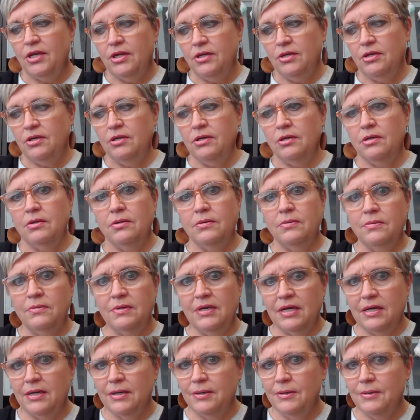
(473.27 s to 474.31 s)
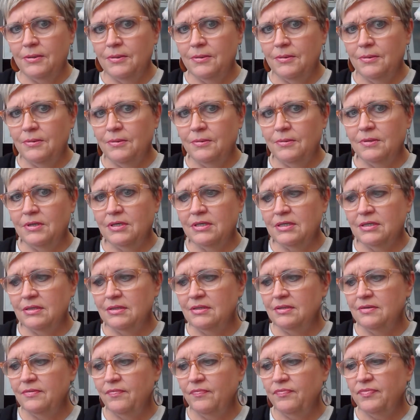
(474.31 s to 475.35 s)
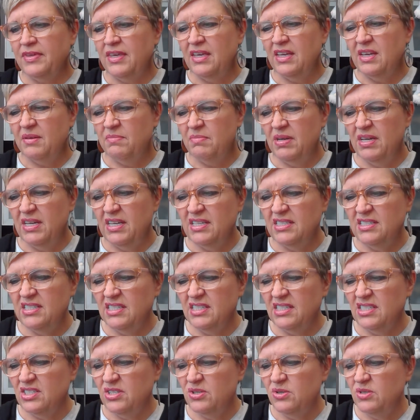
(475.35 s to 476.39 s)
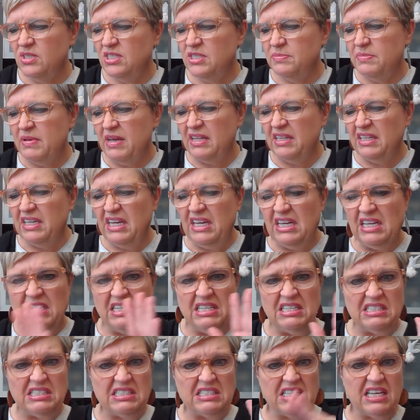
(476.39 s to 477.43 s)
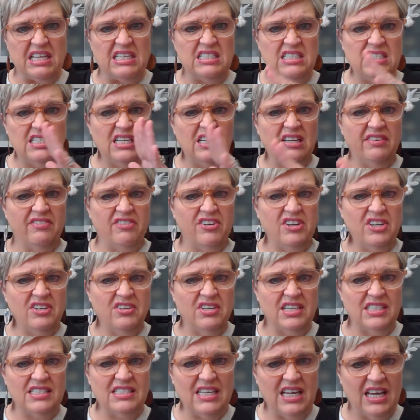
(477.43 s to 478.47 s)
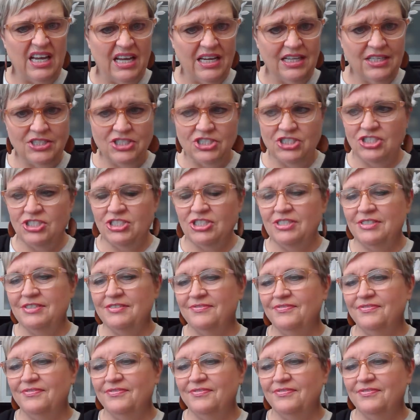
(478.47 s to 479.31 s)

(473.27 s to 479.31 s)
You know, because he's too smelly and disgusting for you to touch.